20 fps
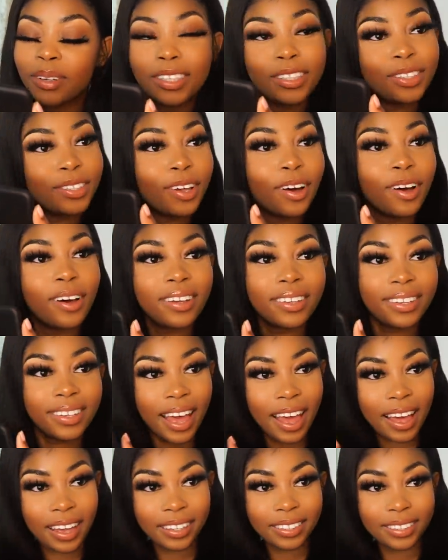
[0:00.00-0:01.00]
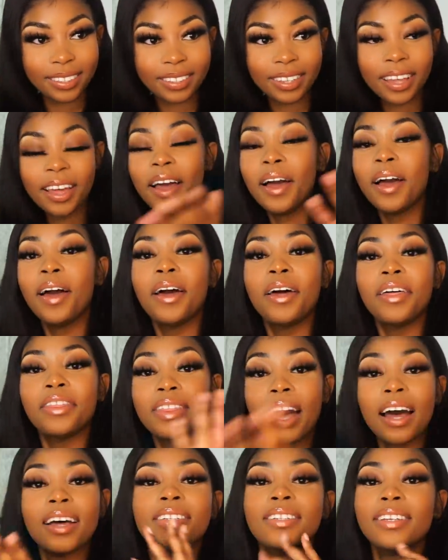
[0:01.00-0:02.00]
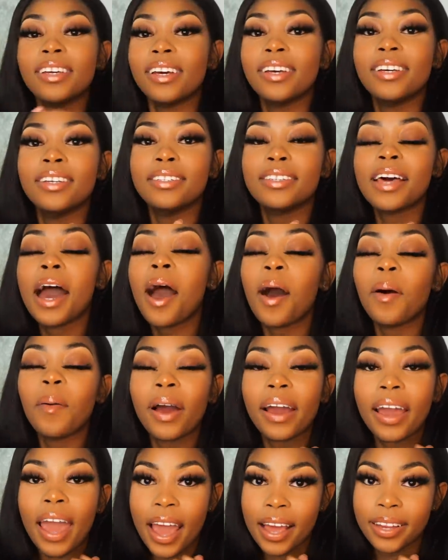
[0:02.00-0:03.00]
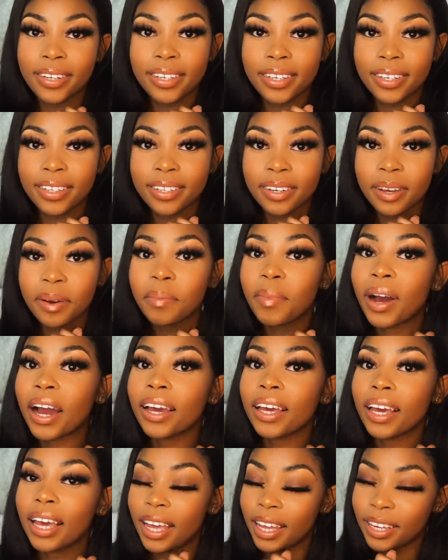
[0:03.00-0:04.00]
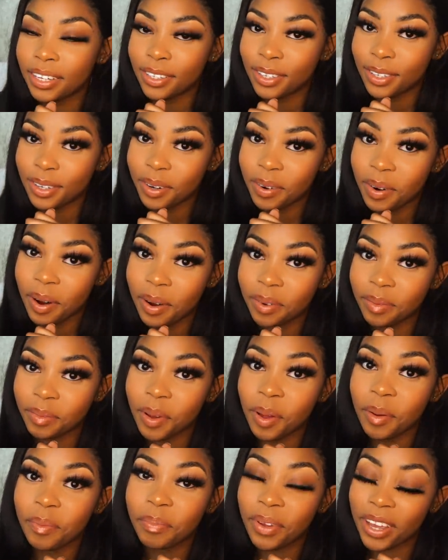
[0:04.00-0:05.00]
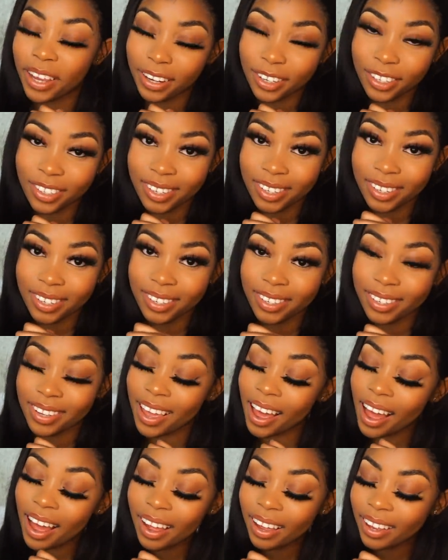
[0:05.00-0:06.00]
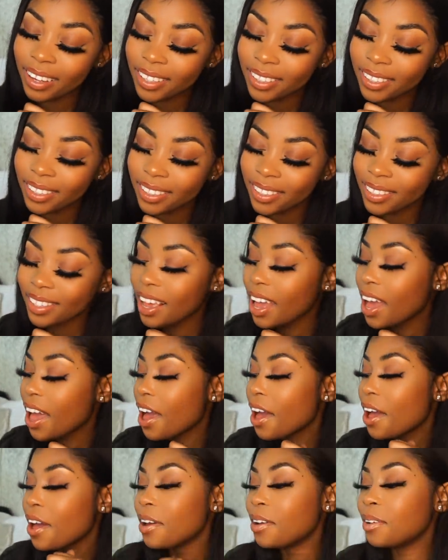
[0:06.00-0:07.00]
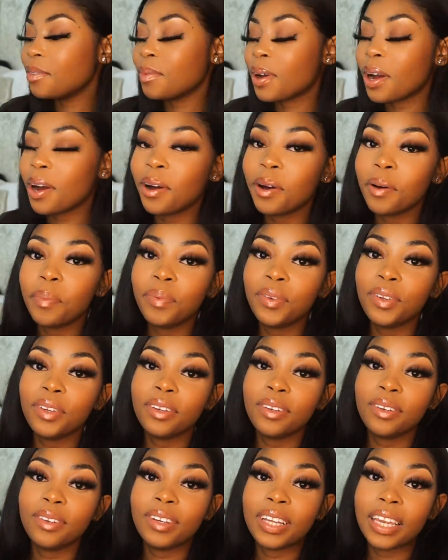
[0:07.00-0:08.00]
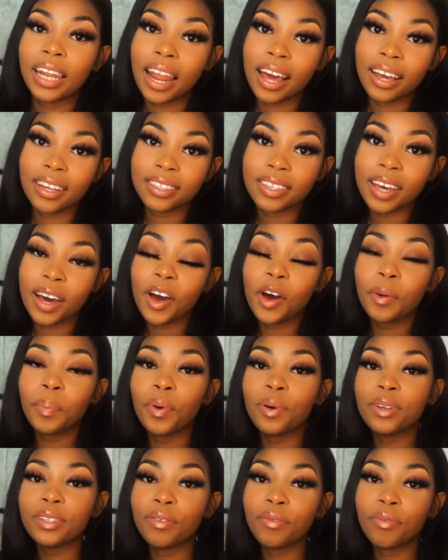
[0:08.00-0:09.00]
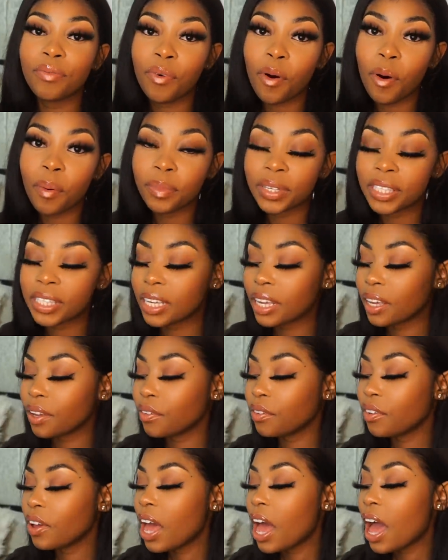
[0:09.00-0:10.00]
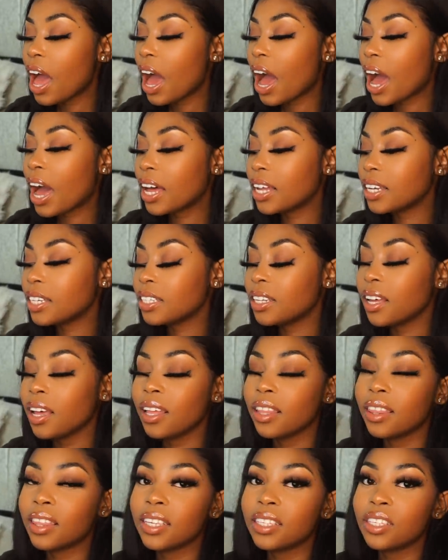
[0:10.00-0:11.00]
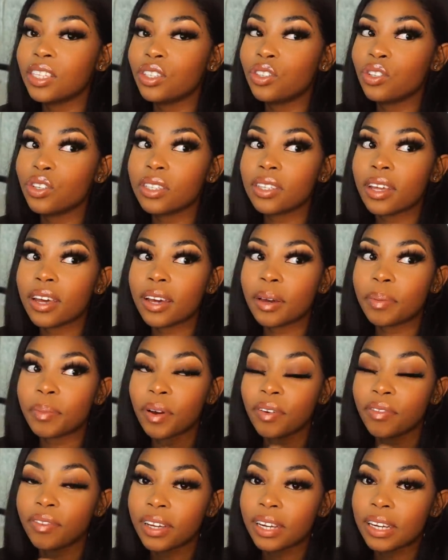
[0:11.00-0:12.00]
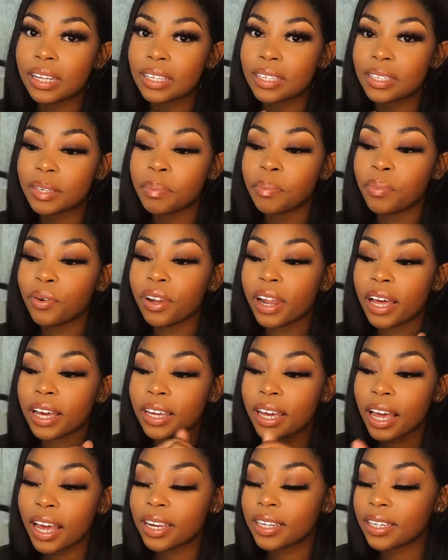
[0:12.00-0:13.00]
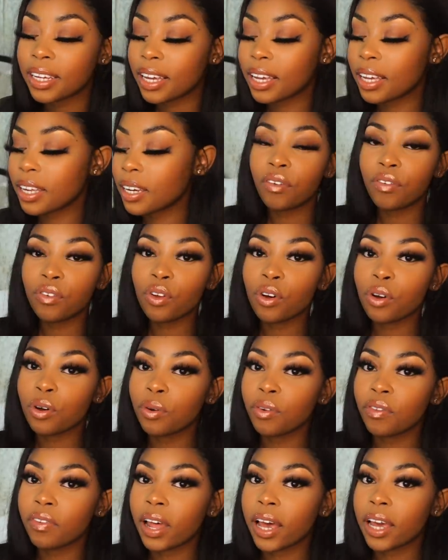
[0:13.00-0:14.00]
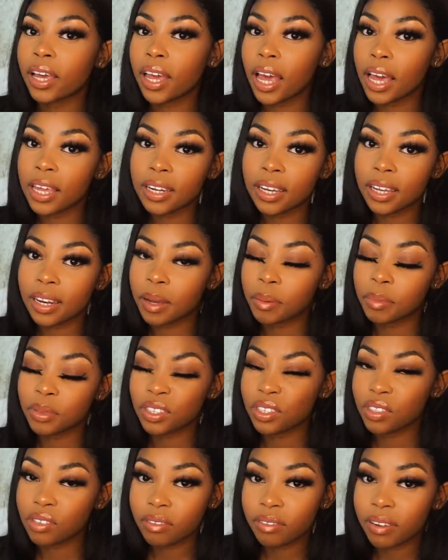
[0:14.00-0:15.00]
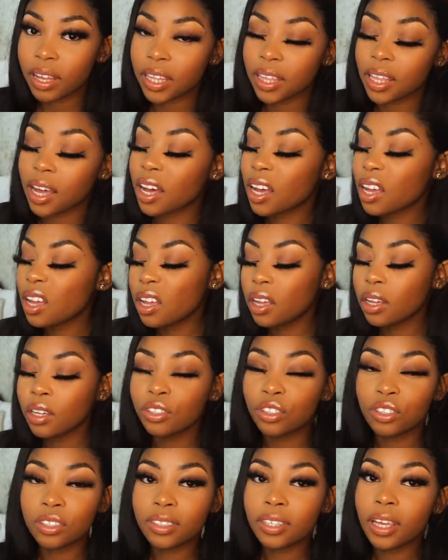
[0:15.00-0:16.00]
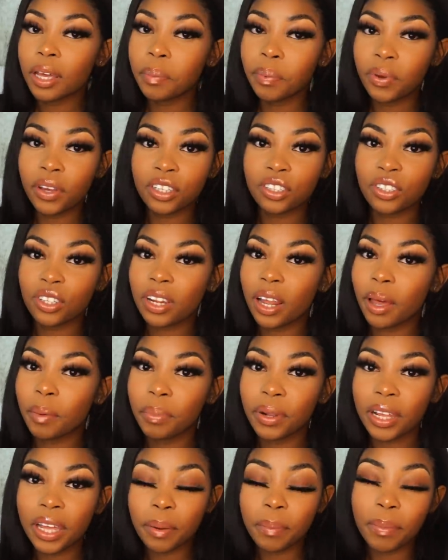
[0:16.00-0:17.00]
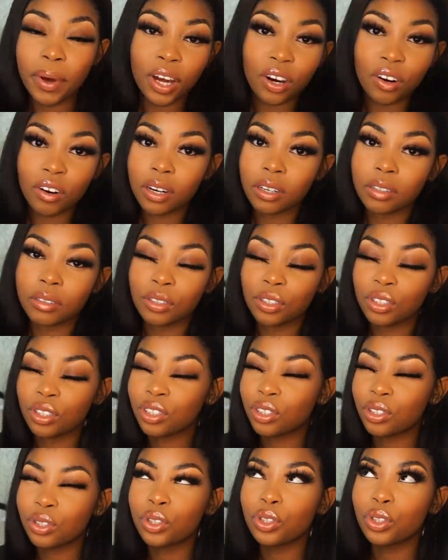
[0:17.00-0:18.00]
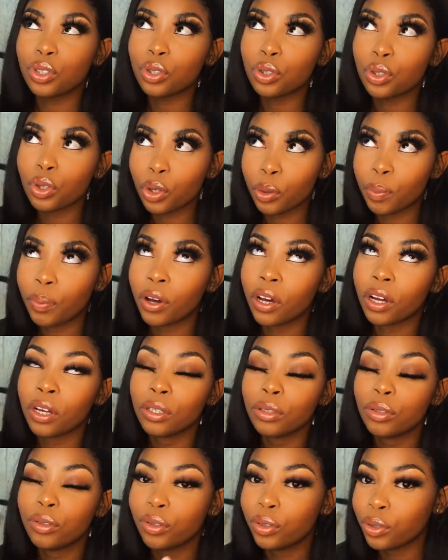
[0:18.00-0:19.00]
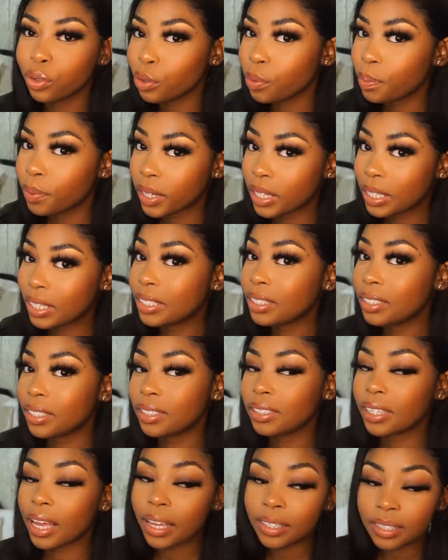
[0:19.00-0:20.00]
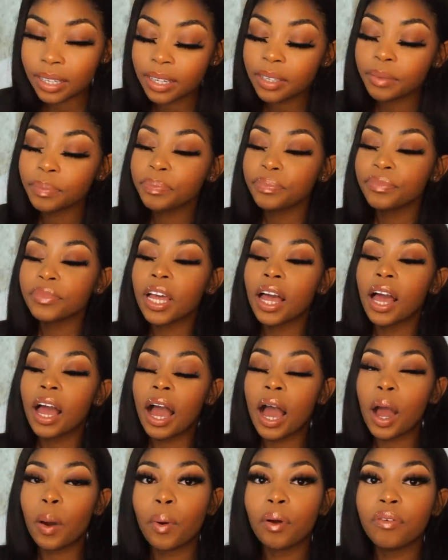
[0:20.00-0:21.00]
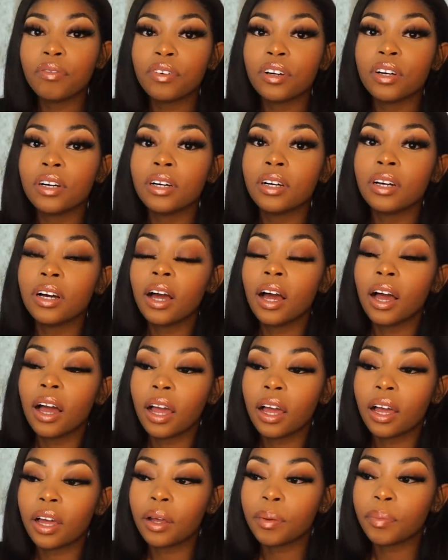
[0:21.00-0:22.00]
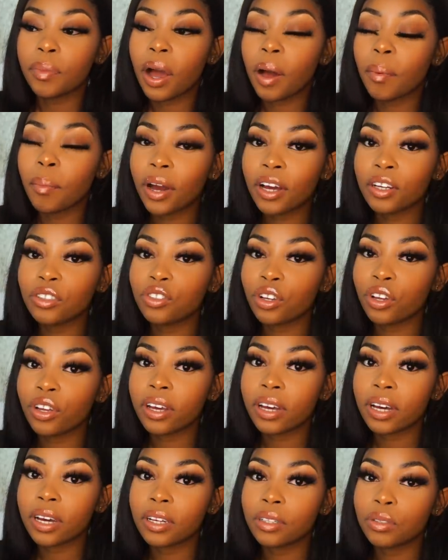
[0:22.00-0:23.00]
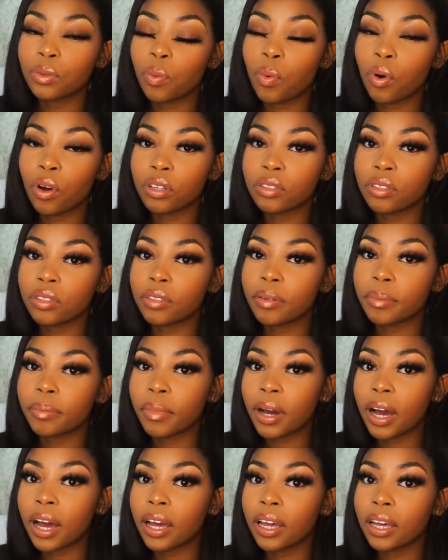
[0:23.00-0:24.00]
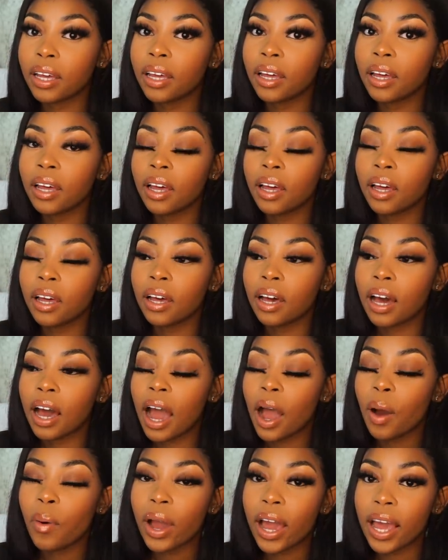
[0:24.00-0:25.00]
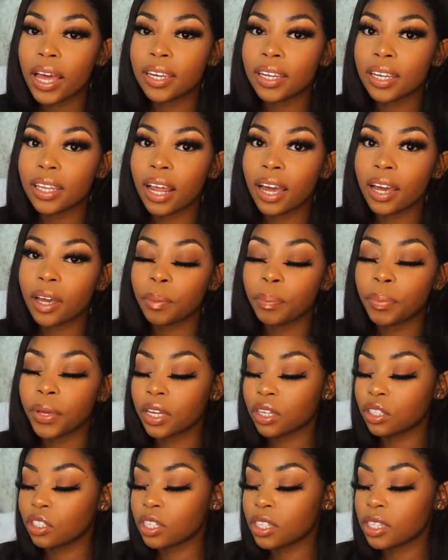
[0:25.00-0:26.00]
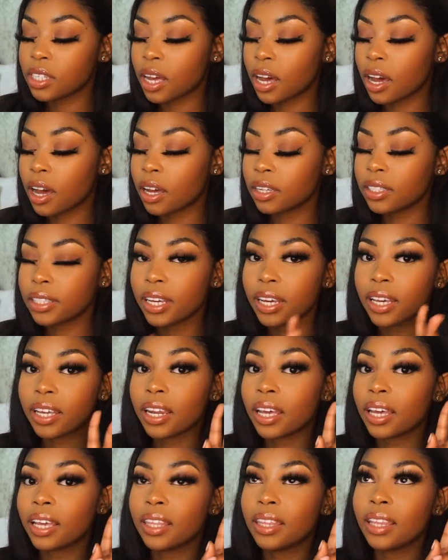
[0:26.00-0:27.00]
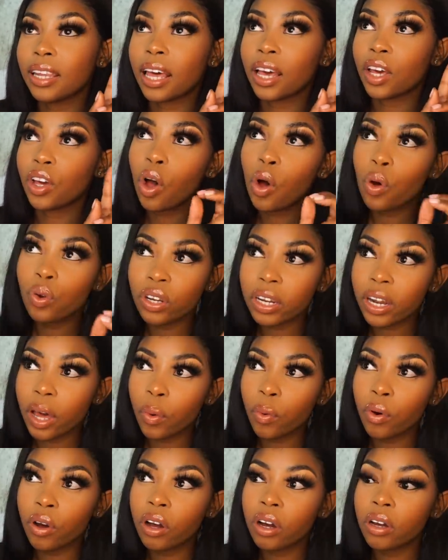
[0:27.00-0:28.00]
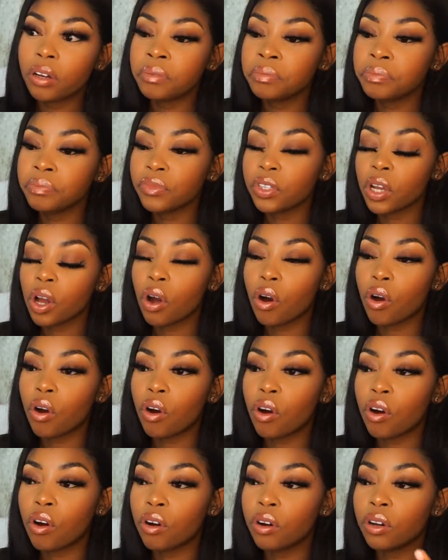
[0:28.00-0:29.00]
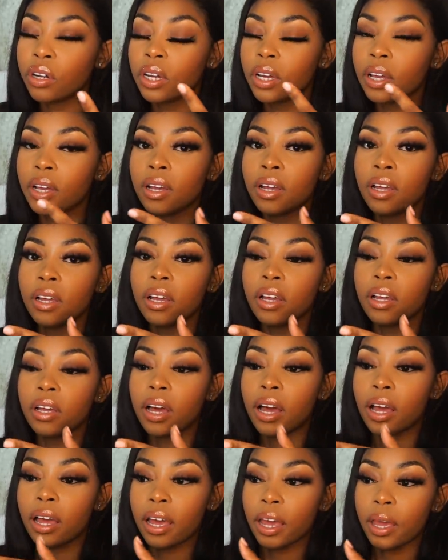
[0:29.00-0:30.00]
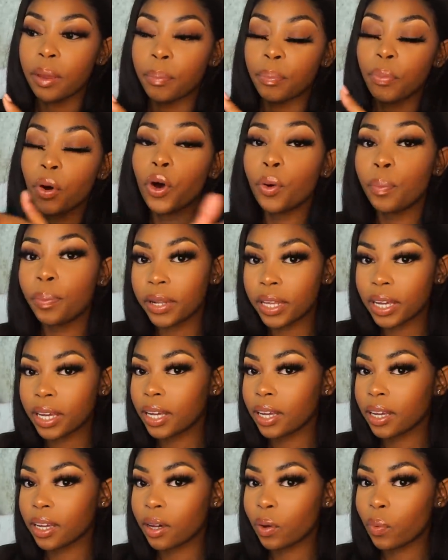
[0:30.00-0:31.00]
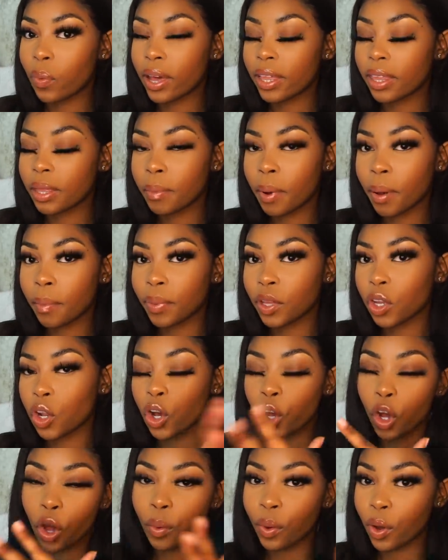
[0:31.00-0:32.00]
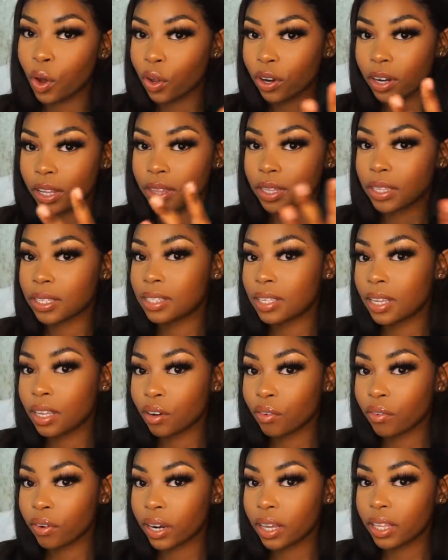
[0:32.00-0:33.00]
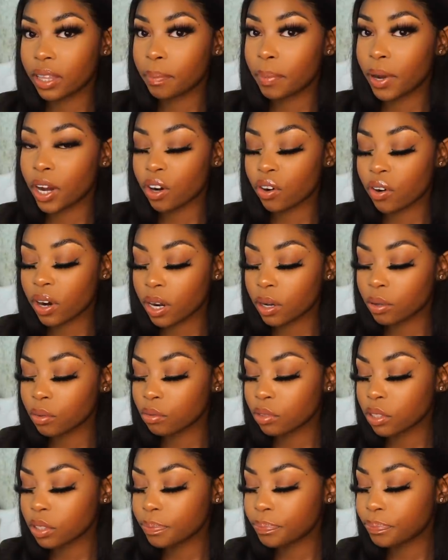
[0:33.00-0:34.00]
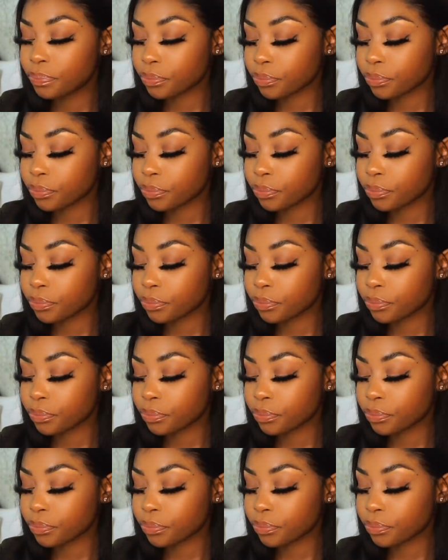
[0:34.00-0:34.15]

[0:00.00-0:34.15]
So yes, that is how I edit my Instagram pictures, guys. I hope you liked it. I hope it was informative. And this is just like my really simple like editing. If you're not good with like editing apps and stuff like that, just take pictures on like plain backgrounds. Super, super easy to edit. However, I might show you guys what my, how I edit like pictures that are taken at either like golden hour or in public where there might be a lot going on in the scenery in the background.